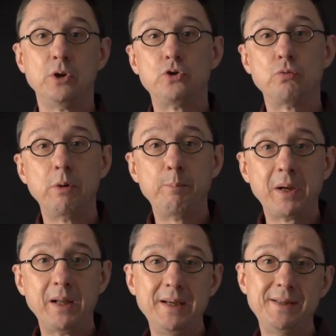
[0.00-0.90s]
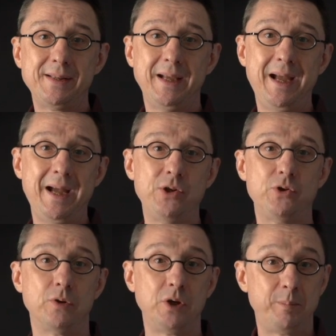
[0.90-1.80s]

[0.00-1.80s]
to replace Android